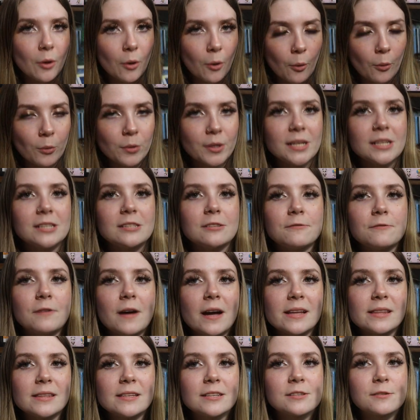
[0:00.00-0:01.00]
only to
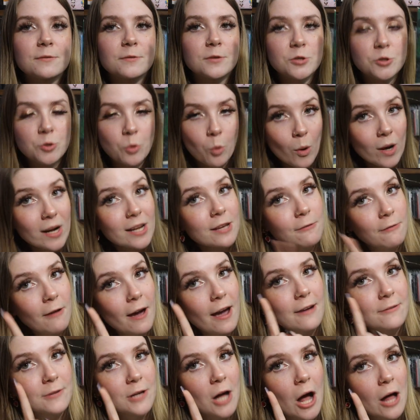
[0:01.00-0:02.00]
find this for
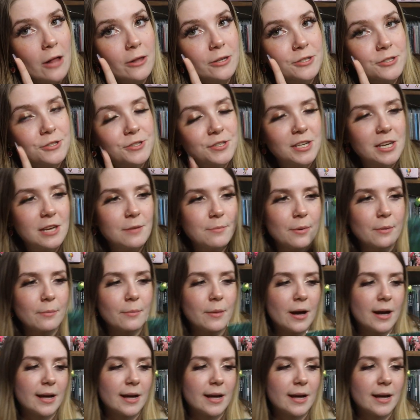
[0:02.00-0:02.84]
$25, keep in